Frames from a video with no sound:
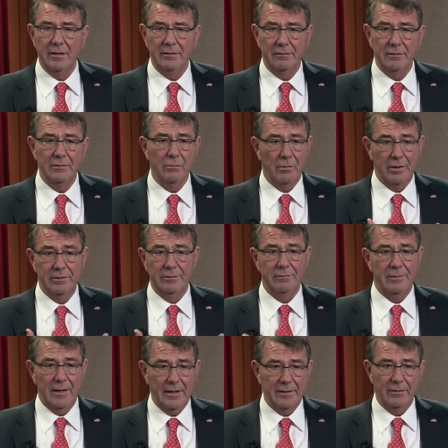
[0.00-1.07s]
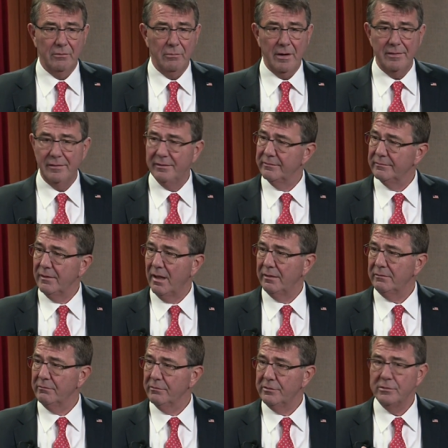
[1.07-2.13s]
and you want to do that in a way that is
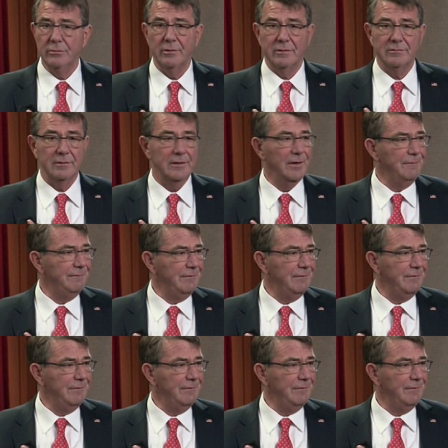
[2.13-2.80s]
not gratuitously